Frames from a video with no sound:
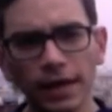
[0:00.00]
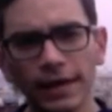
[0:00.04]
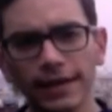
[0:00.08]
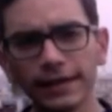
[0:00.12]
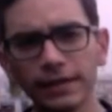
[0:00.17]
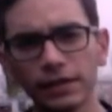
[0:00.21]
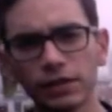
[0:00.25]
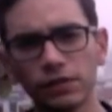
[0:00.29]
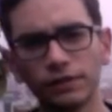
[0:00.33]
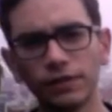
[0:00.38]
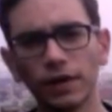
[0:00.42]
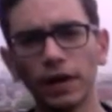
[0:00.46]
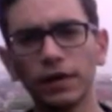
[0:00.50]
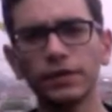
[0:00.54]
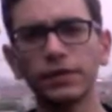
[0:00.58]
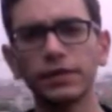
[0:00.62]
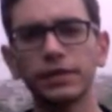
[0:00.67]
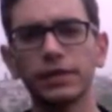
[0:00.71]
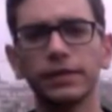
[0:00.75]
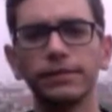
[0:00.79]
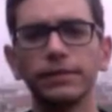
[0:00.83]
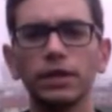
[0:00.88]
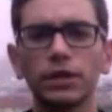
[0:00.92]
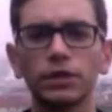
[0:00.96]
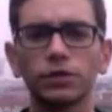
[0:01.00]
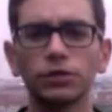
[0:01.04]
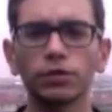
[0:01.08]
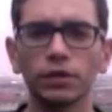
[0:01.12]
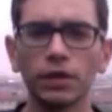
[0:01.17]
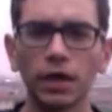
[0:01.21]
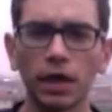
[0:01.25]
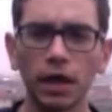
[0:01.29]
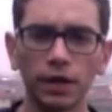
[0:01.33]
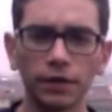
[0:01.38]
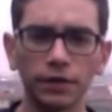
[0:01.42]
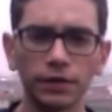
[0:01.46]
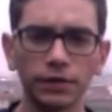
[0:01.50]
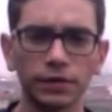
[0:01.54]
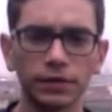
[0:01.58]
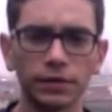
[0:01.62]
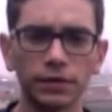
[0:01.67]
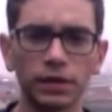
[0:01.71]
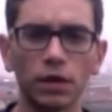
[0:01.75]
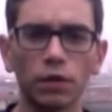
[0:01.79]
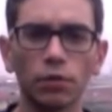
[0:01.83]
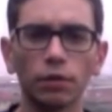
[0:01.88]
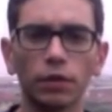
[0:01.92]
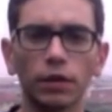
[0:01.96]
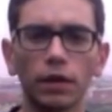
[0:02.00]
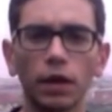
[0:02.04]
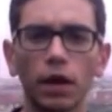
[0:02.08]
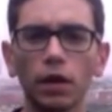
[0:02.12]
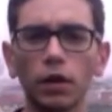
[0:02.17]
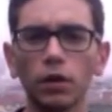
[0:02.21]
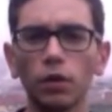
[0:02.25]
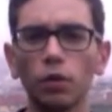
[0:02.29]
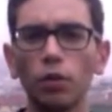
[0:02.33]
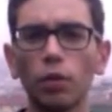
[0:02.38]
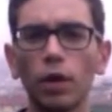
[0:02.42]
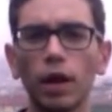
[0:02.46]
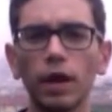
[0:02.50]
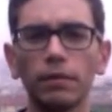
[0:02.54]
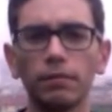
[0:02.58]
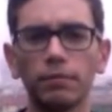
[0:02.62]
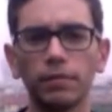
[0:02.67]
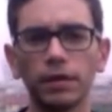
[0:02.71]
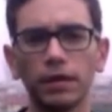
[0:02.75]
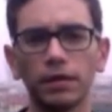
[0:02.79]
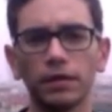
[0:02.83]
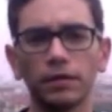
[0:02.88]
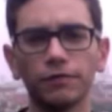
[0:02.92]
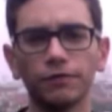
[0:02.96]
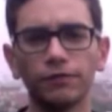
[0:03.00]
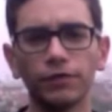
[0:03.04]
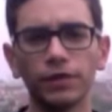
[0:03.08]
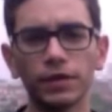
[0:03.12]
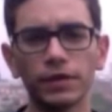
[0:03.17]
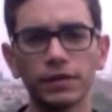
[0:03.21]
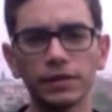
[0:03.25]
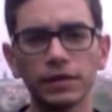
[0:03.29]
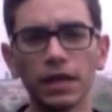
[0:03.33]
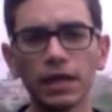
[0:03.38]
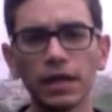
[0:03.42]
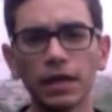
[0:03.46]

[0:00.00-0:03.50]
is very similar to the others, with only one big difference.